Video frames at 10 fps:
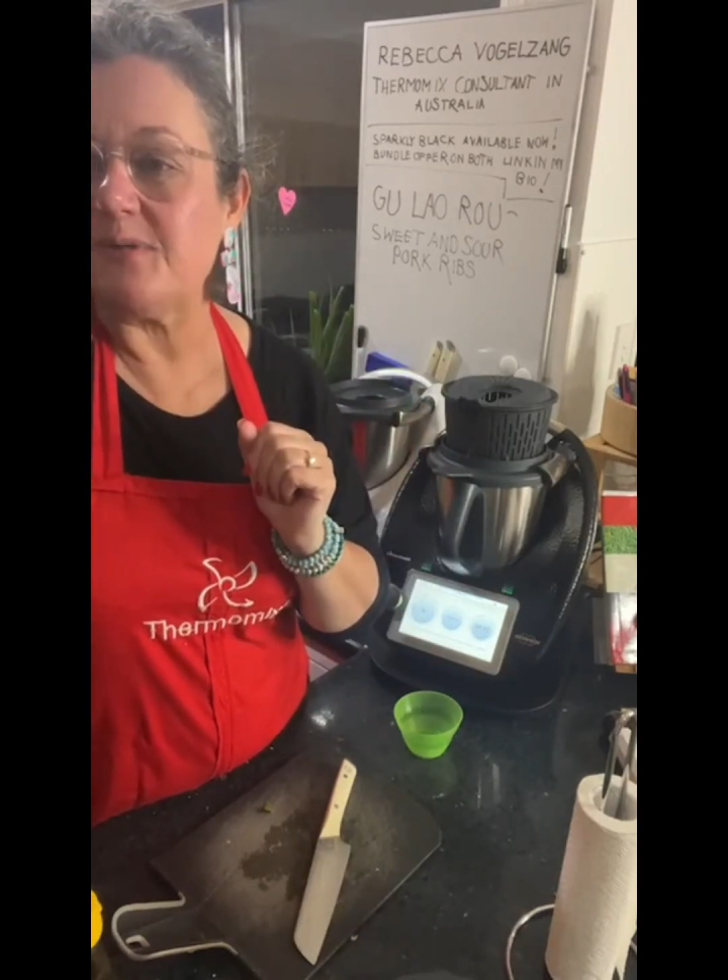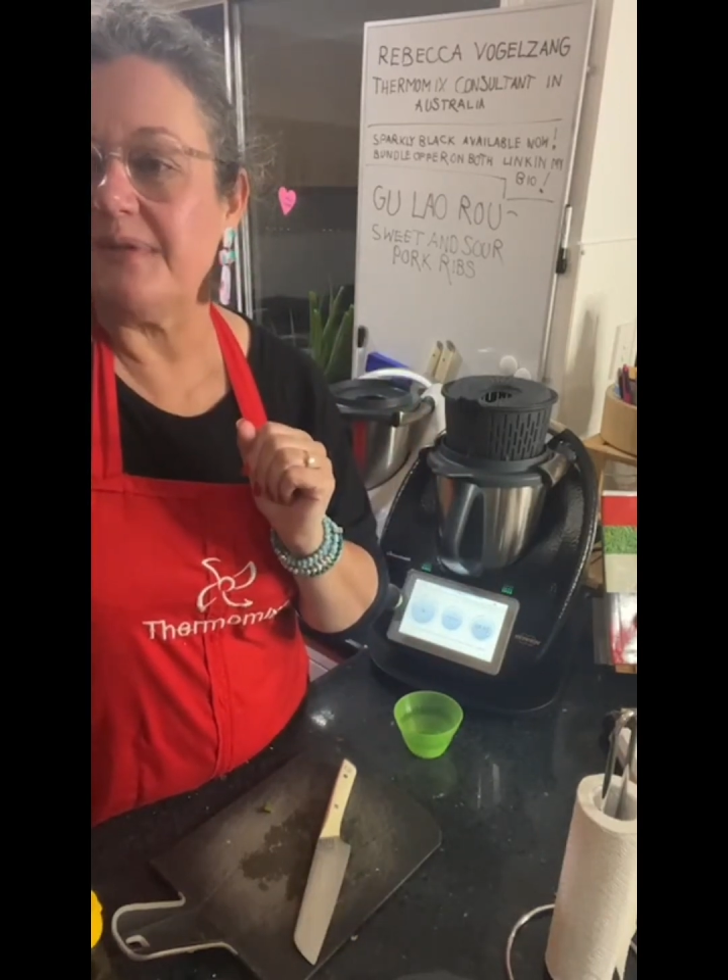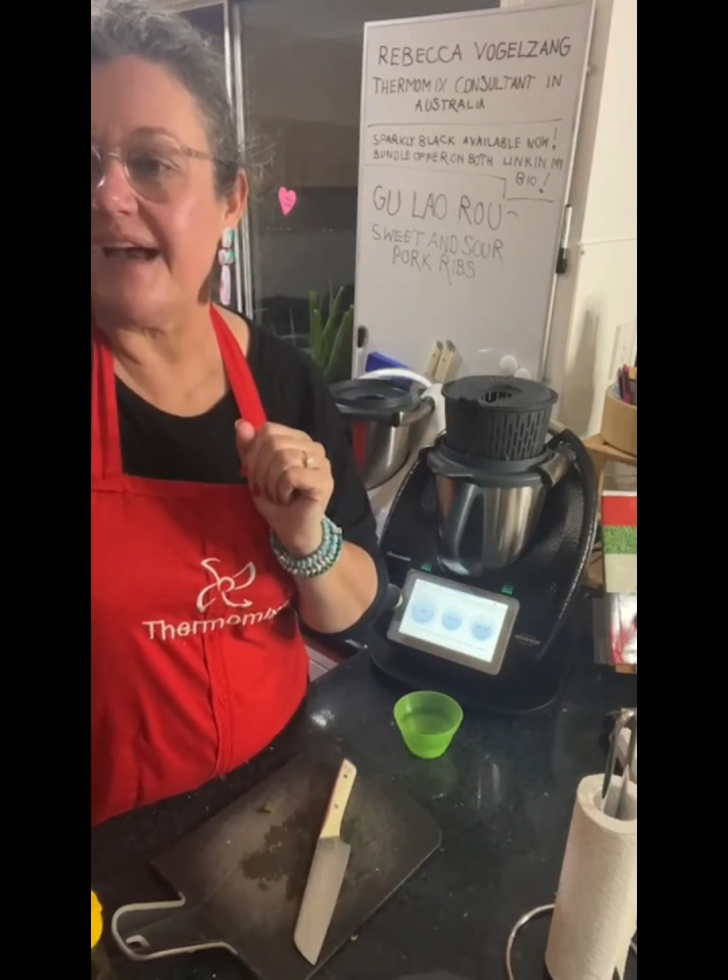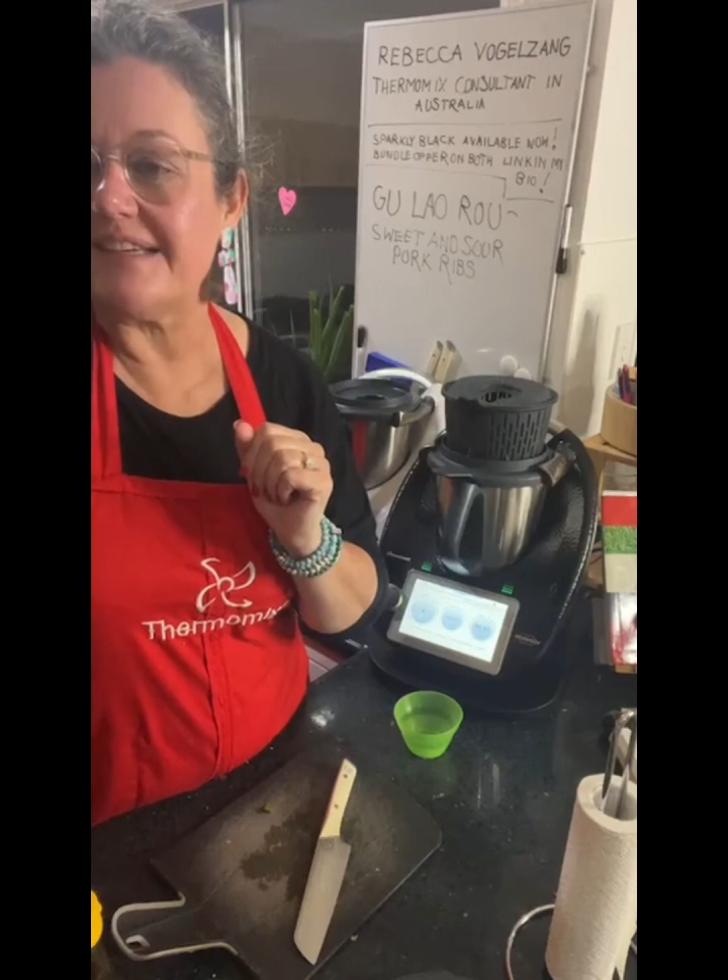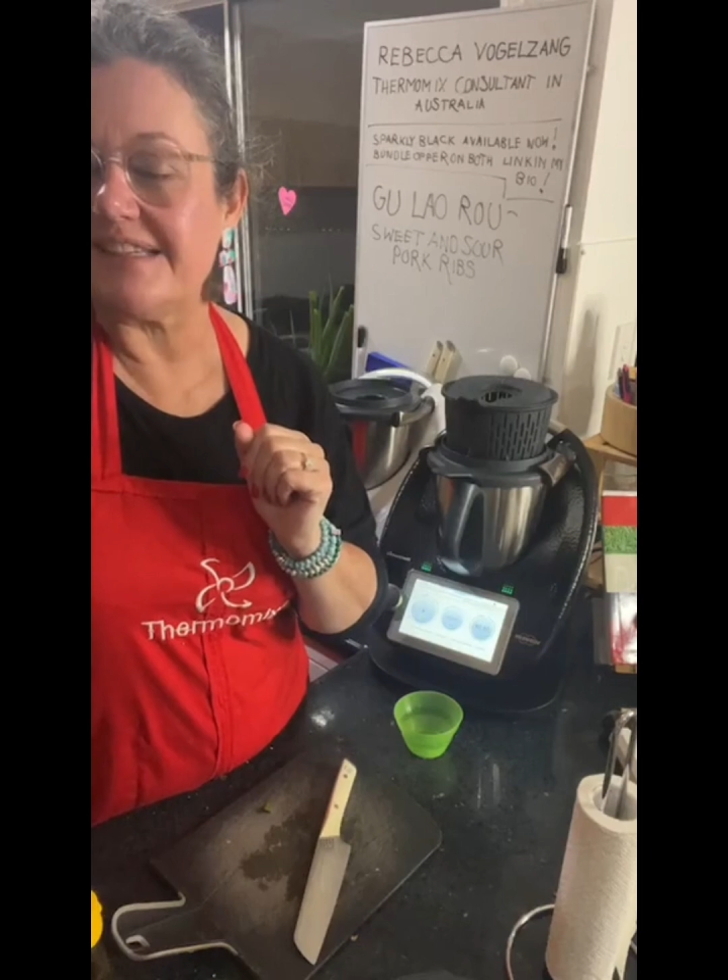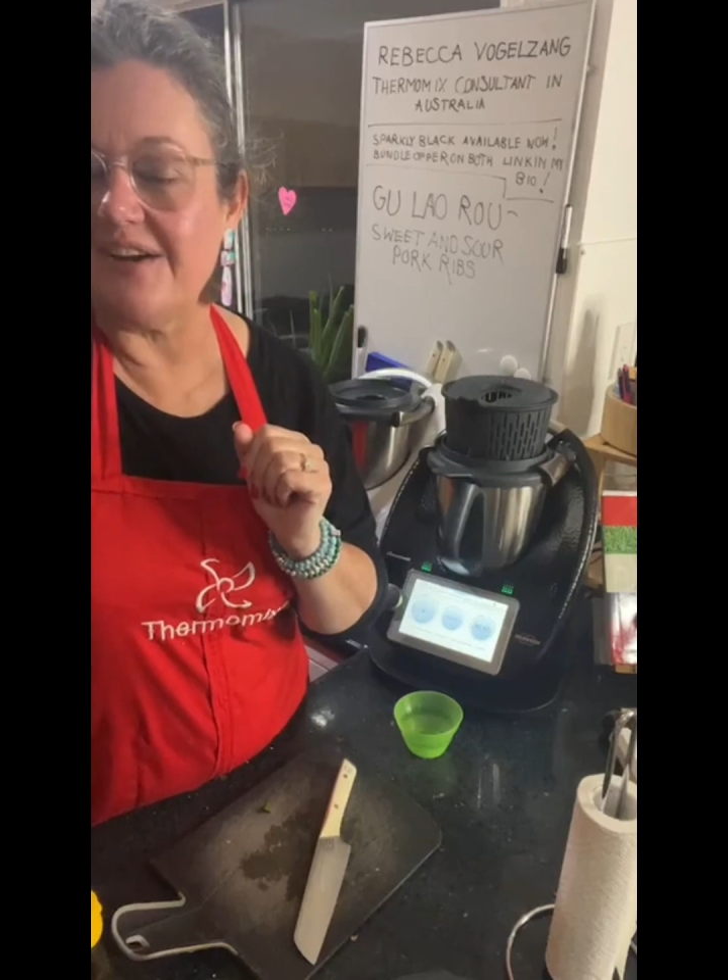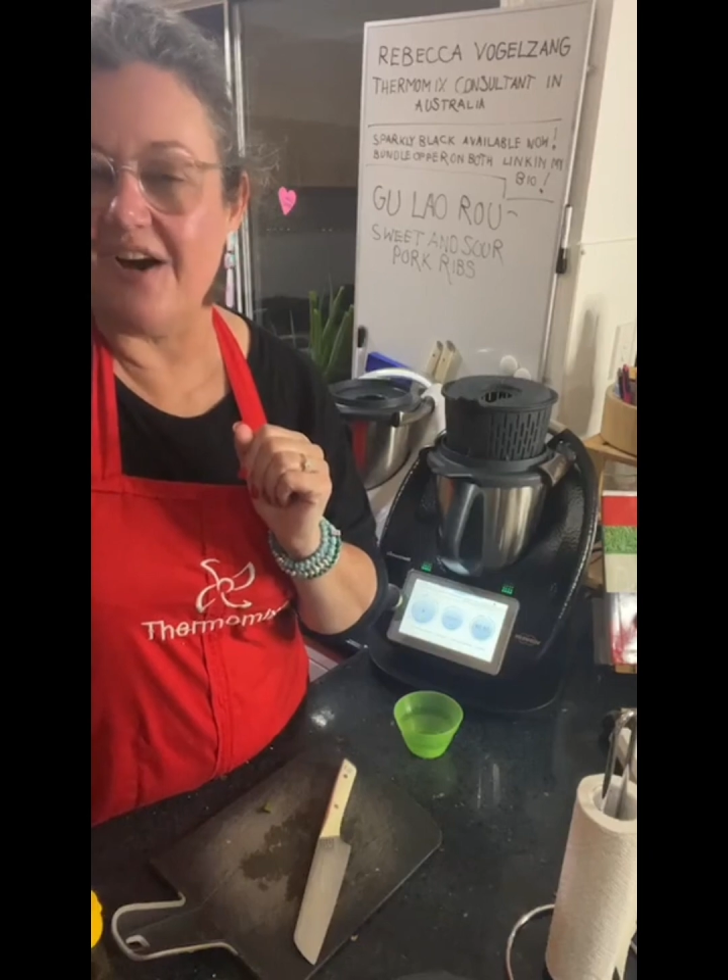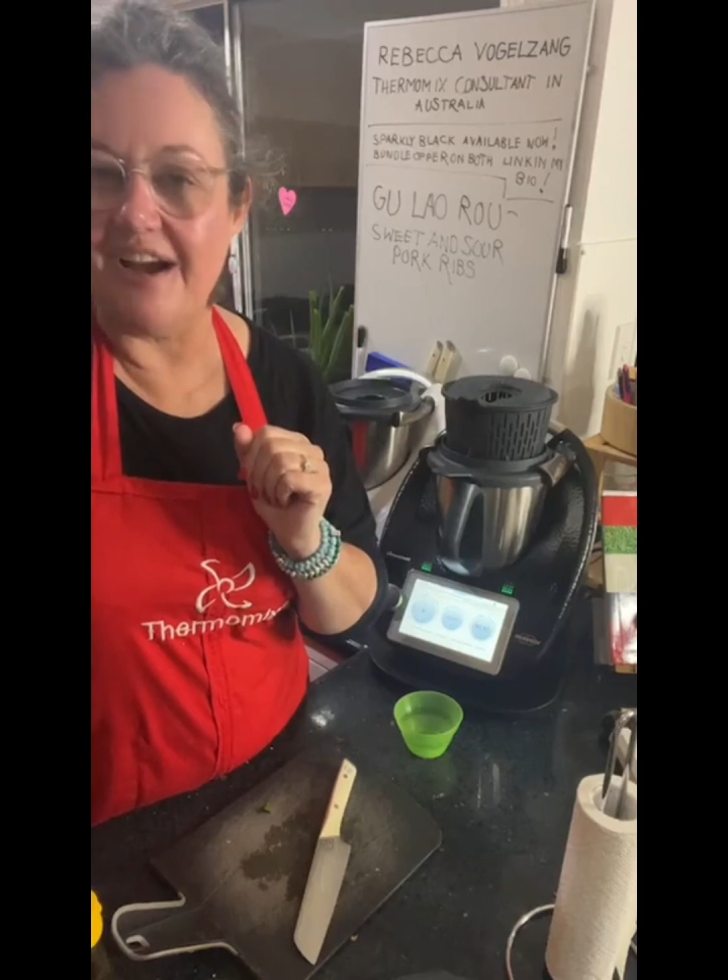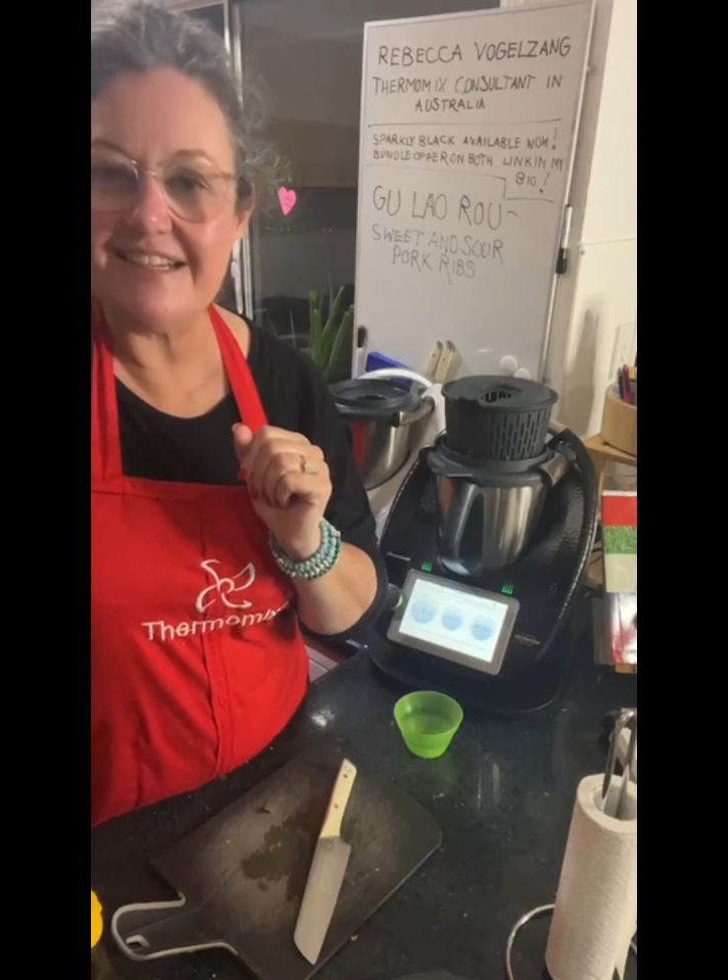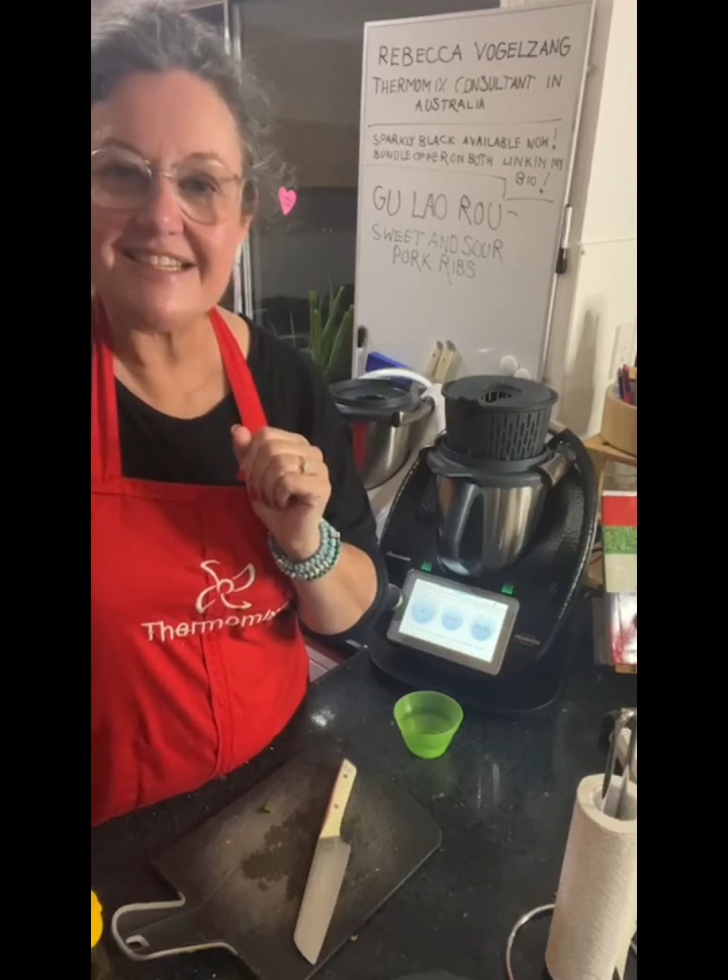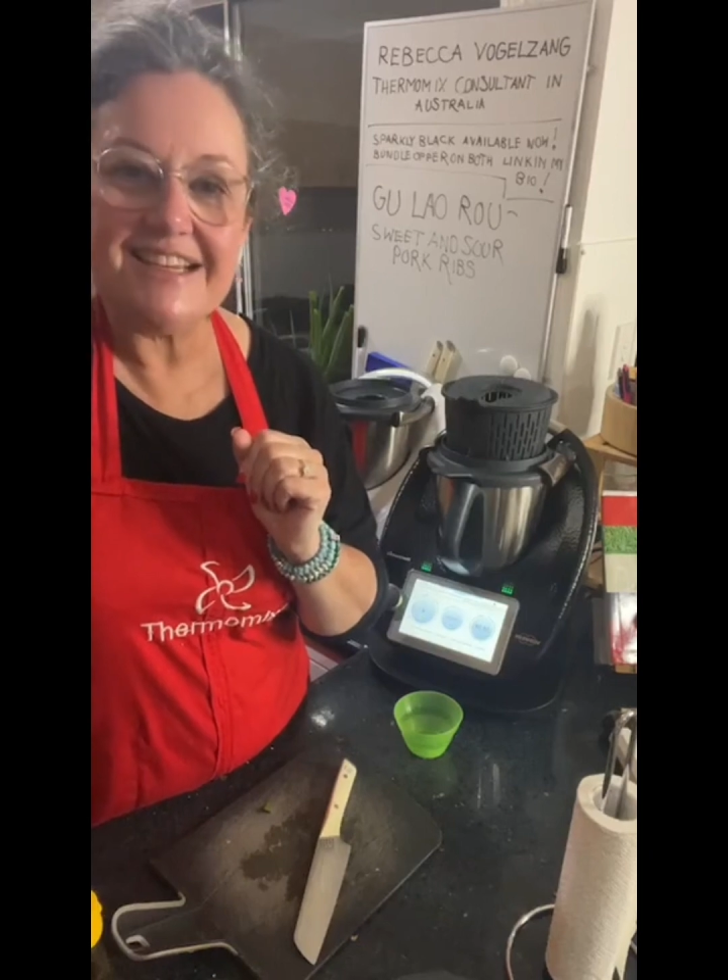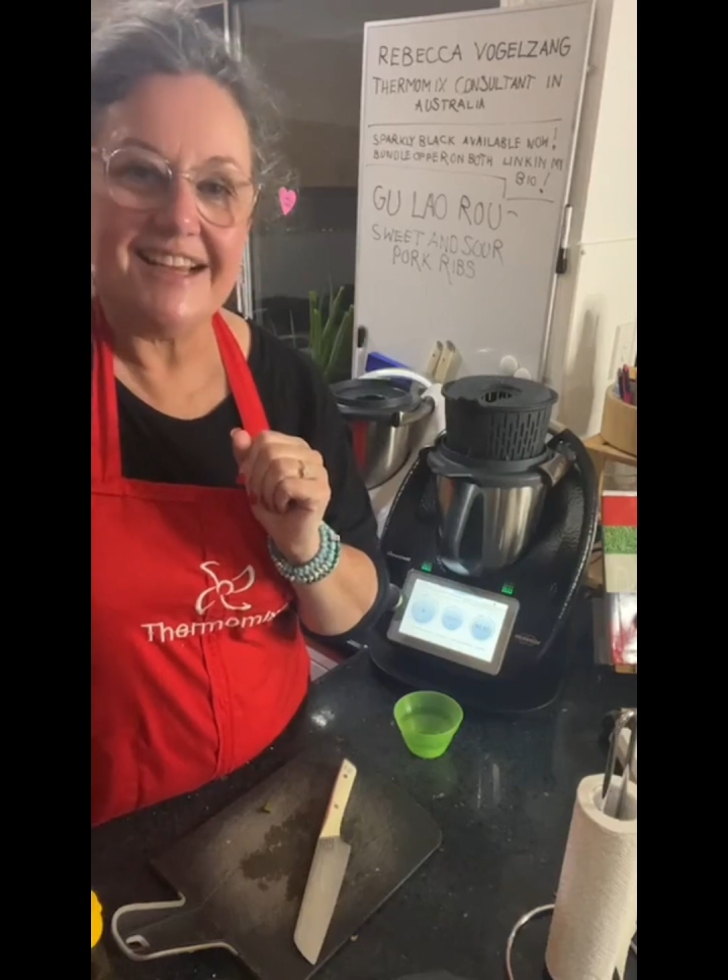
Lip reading: from last night.